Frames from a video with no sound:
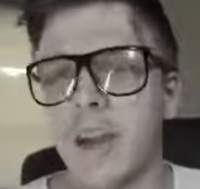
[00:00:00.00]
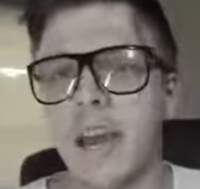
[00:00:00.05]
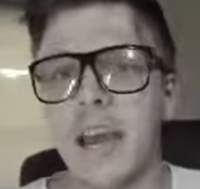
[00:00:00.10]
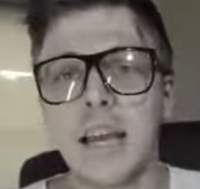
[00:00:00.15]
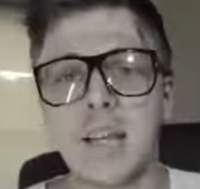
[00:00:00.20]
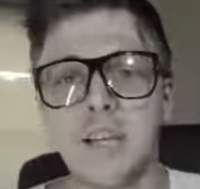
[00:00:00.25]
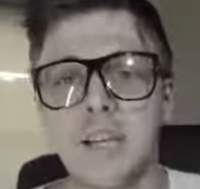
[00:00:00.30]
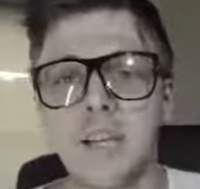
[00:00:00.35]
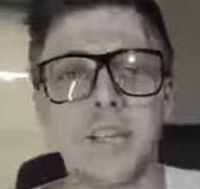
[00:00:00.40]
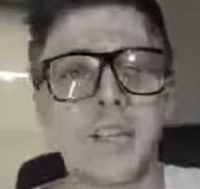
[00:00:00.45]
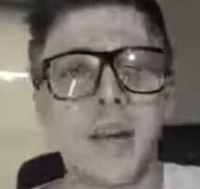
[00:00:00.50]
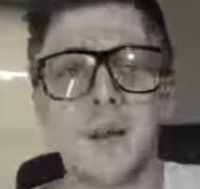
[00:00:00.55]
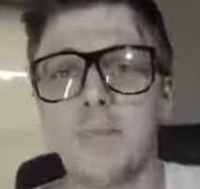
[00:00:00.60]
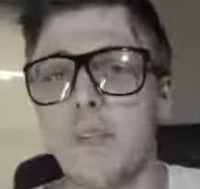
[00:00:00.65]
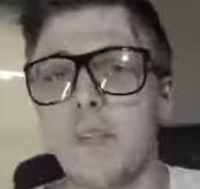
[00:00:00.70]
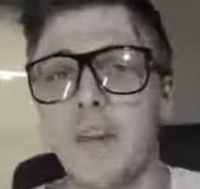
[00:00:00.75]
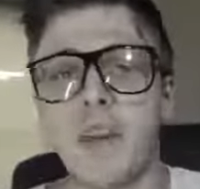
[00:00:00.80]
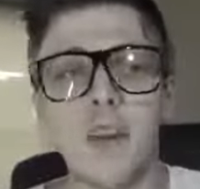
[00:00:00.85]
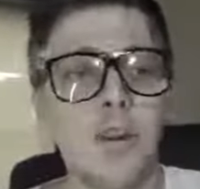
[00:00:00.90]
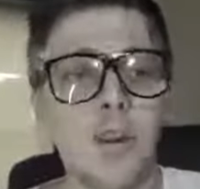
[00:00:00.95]
It's just
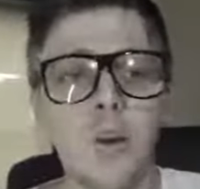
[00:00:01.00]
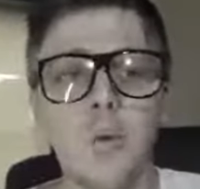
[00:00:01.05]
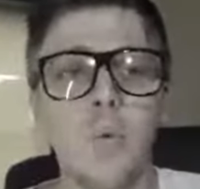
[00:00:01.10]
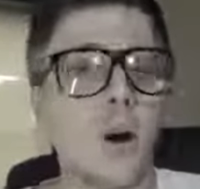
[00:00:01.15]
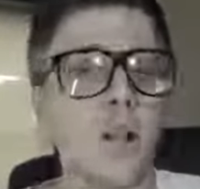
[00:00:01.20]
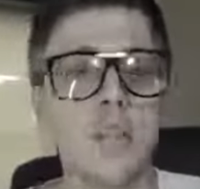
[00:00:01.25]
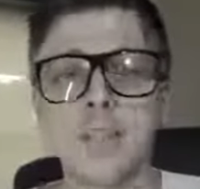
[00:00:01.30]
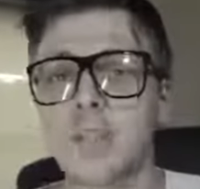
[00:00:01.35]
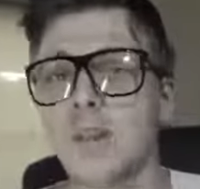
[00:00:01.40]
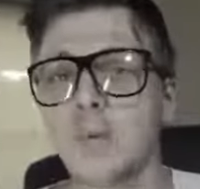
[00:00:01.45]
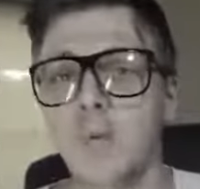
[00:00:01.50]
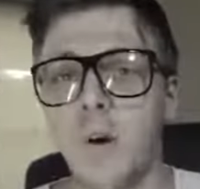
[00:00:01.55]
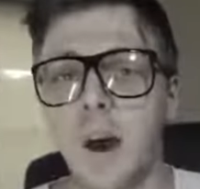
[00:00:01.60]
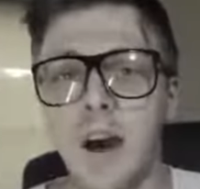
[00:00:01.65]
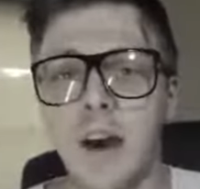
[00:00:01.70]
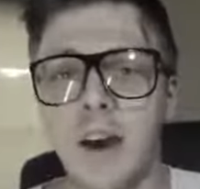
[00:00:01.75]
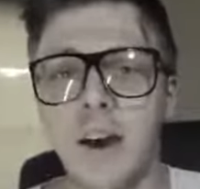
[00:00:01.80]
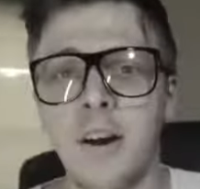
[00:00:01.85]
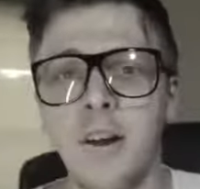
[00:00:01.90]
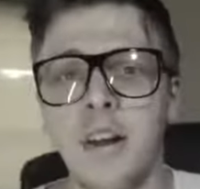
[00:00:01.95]
something they do once in a
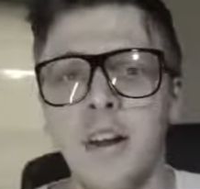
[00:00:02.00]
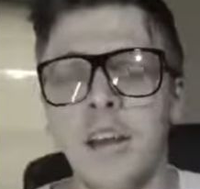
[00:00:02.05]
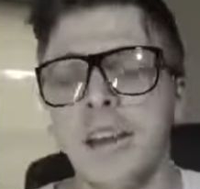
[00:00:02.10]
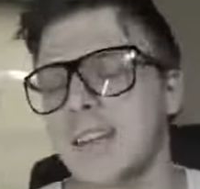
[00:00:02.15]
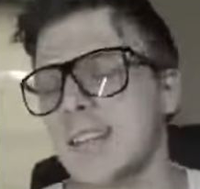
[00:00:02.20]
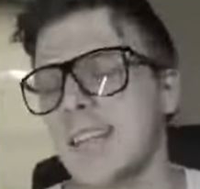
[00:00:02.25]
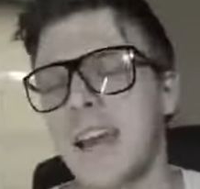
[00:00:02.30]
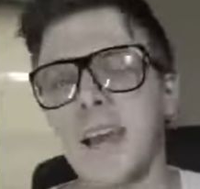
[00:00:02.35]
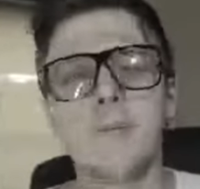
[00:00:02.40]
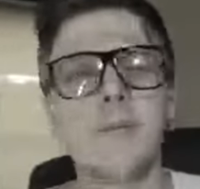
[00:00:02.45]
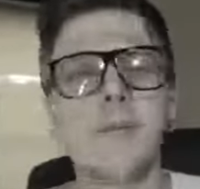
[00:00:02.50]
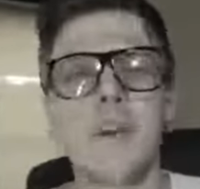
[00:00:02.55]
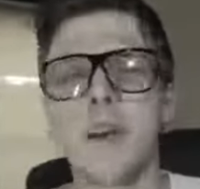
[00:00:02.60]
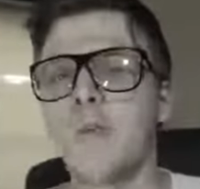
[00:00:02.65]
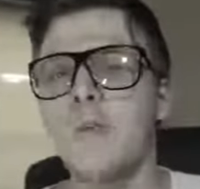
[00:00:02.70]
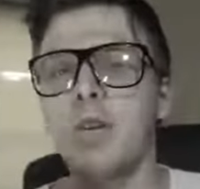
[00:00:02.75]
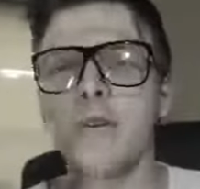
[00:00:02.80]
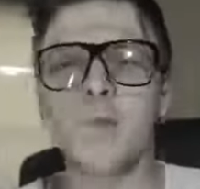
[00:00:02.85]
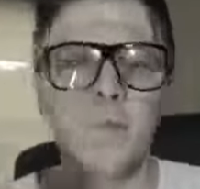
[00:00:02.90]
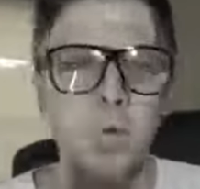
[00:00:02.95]
while. Same
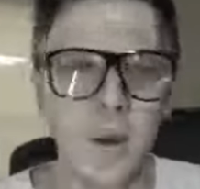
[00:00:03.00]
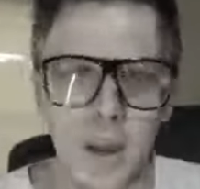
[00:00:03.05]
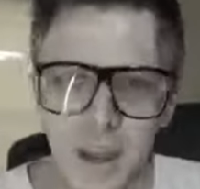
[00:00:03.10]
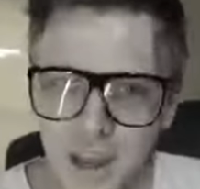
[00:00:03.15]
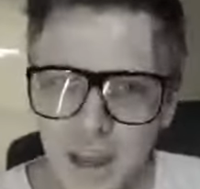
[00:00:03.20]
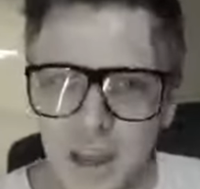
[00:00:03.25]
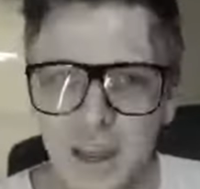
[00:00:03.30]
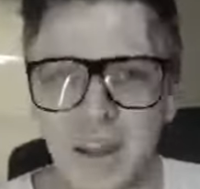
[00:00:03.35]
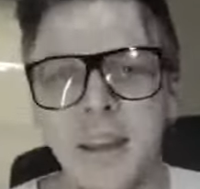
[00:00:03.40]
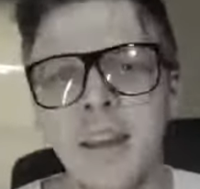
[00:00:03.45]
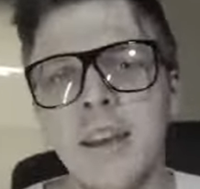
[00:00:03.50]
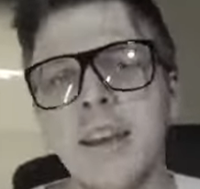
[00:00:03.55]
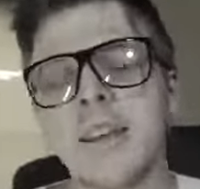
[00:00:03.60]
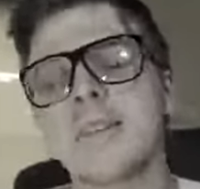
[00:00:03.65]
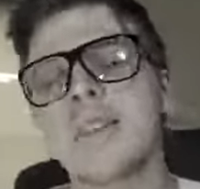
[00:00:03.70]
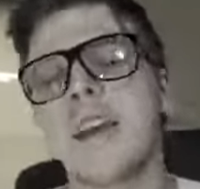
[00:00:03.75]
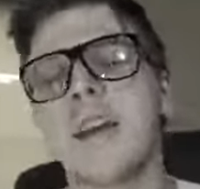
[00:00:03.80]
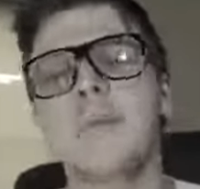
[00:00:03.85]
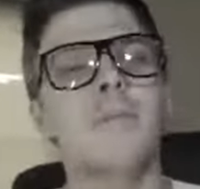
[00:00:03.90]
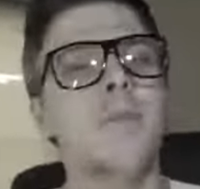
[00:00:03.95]
thing with weed.
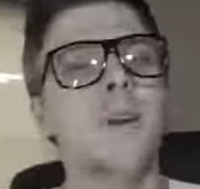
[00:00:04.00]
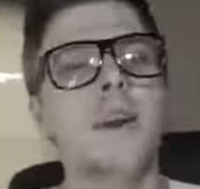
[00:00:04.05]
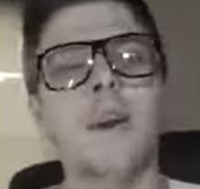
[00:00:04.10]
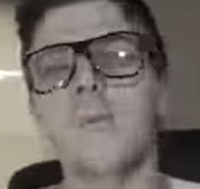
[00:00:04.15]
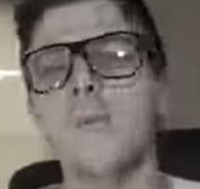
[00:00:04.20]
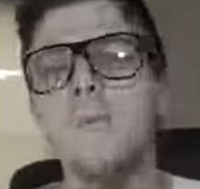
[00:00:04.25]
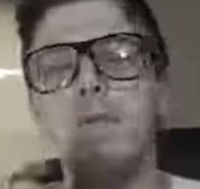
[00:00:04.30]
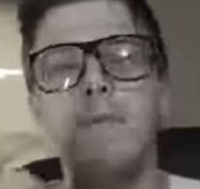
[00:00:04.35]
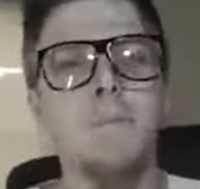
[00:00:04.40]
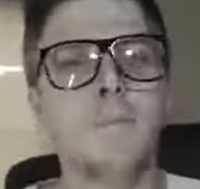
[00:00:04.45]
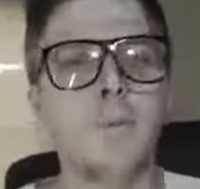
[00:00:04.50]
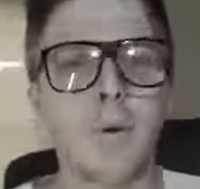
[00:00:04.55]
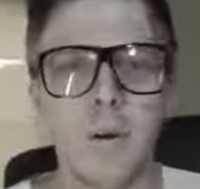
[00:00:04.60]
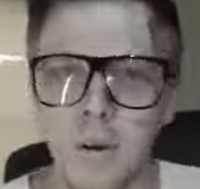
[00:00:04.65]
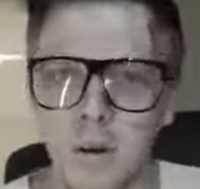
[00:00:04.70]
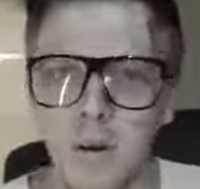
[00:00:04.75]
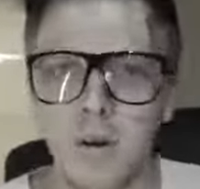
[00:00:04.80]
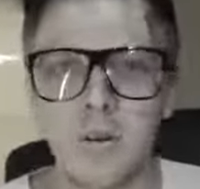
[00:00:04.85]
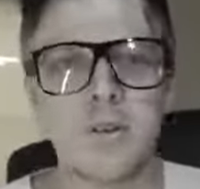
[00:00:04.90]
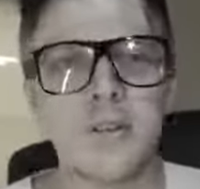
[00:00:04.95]
Same thing with
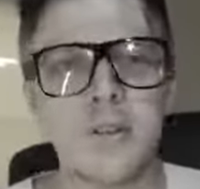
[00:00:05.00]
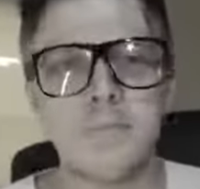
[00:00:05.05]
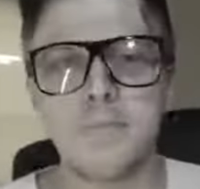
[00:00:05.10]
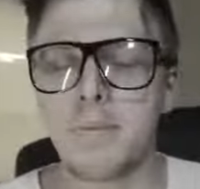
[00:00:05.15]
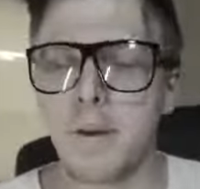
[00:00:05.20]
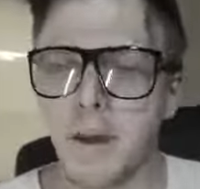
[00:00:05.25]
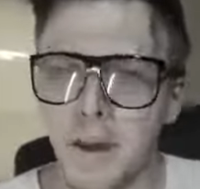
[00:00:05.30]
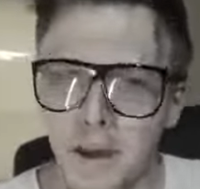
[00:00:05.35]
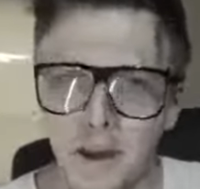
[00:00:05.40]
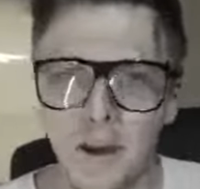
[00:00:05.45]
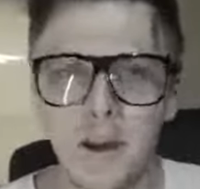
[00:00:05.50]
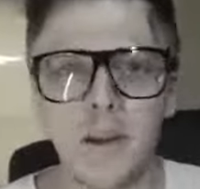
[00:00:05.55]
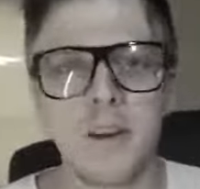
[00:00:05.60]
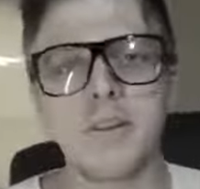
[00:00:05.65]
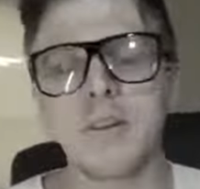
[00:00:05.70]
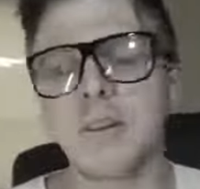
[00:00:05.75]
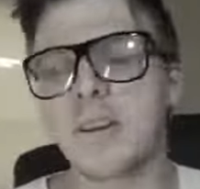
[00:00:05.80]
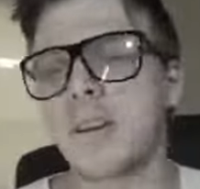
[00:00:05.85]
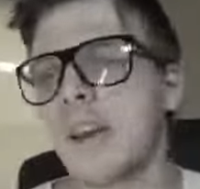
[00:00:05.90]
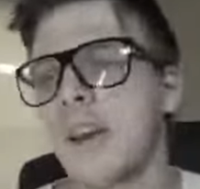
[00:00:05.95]
booze and
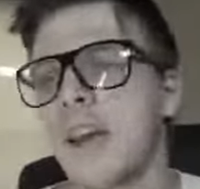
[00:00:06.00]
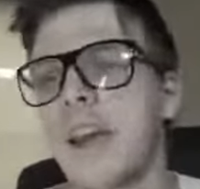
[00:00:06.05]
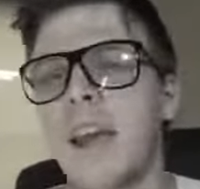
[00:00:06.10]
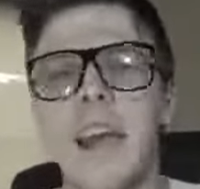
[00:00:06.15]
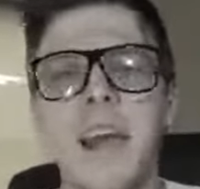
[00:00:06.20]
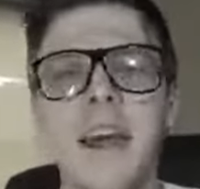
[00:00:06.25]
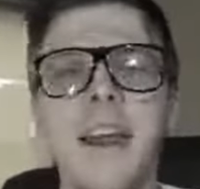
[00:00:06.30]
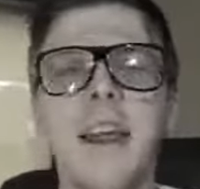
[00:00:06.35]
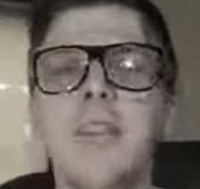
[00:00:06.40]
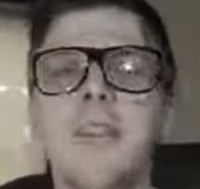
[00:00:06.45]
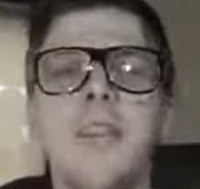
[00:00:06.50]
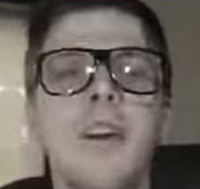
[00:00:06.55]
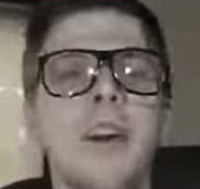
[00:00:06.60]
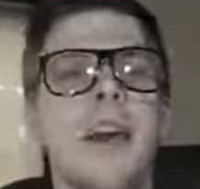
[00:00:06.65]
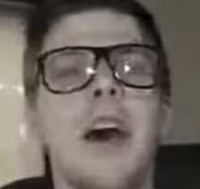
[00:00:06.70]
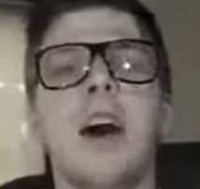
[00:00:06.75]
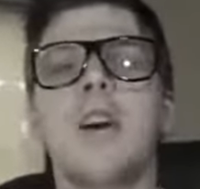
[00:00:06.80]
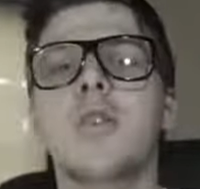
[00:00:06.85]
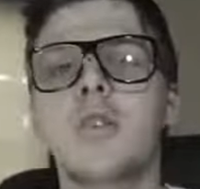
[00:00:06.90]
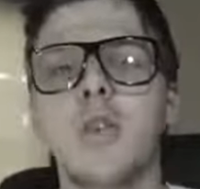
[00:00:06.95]
pills or anything
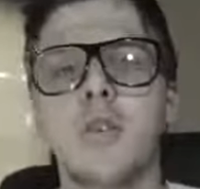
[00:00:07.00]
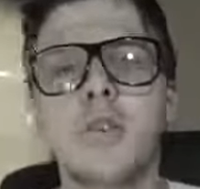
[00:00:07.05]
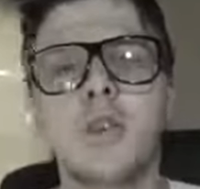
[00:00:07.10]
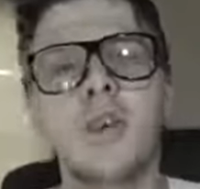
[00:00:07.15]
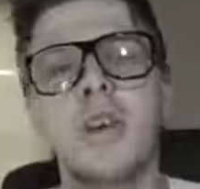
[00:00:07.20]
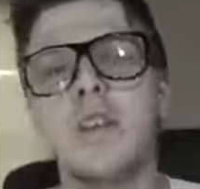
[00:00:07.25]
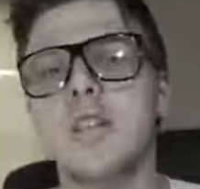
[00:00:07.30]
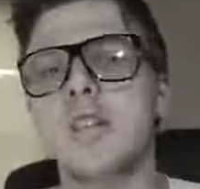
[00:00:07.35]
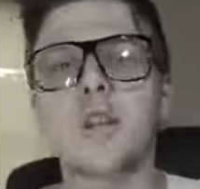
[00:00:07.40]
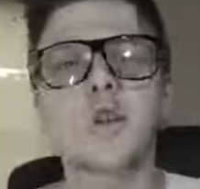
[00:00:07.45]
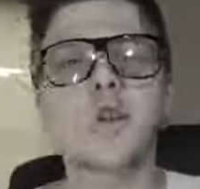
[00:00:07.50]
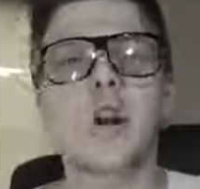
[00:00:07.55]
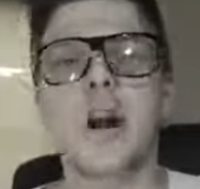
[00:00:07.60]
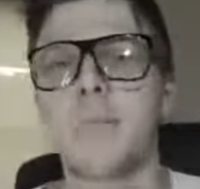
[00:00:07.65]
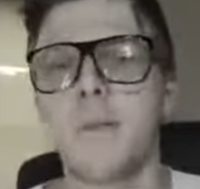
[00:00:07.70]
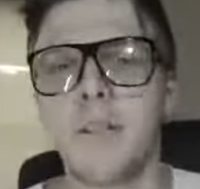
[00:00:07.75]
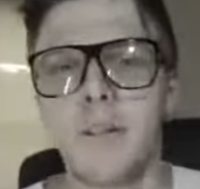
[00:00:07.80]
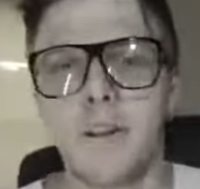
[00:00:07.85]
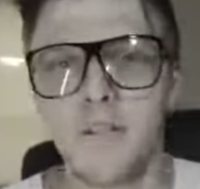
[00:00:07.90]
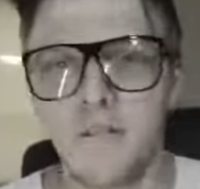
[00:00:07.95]
else you can get your
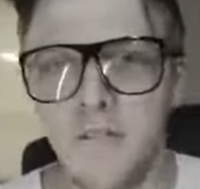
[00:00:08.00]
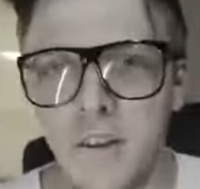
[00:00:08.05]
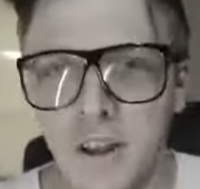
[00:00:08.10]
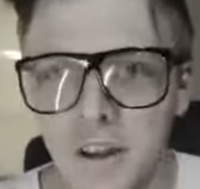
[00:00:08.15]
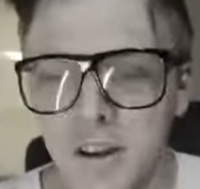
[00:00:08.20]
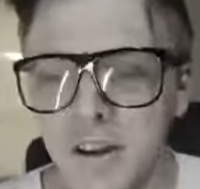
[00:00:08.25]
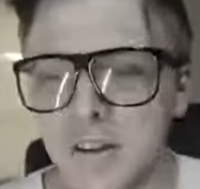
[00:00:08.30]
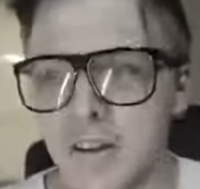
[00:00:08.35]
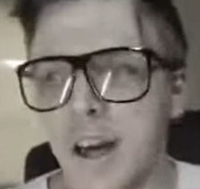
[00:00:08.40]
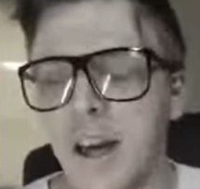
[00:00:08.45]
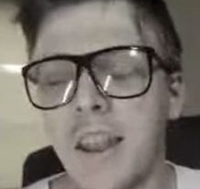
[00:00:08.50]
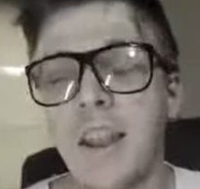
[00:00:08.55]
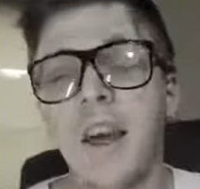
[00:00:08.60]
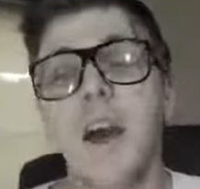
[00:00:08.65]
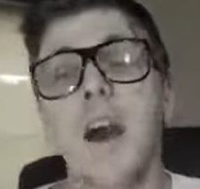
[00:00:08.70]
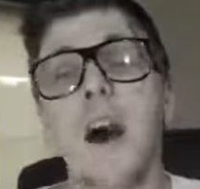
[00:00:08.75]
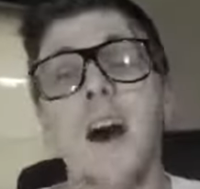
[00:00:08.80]
grubby little fingers on.